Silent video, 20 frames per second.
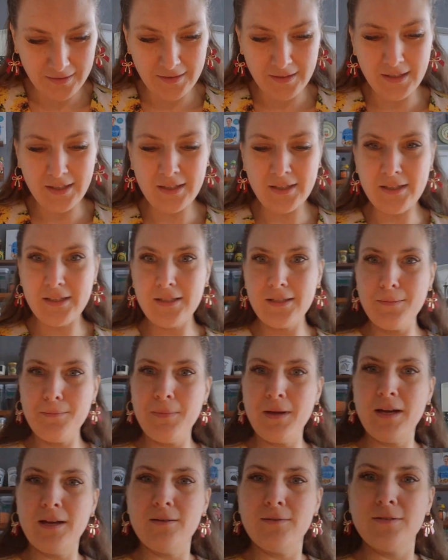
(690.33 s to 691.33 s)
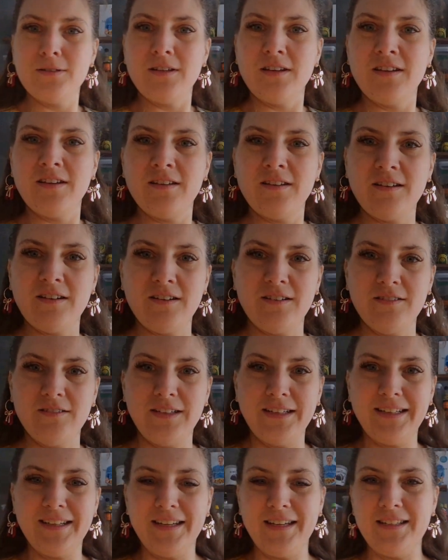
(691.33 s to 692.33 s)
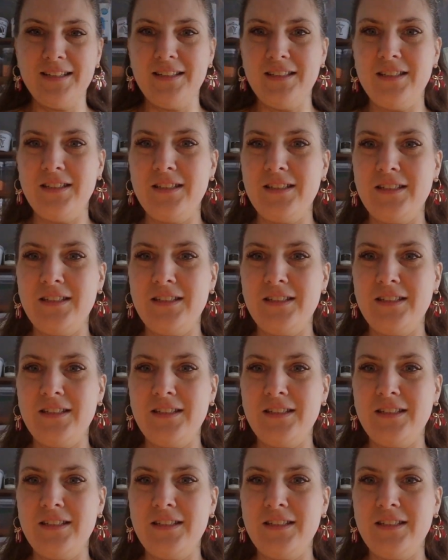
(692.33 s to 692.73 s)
this is the amount. Oh, I can't.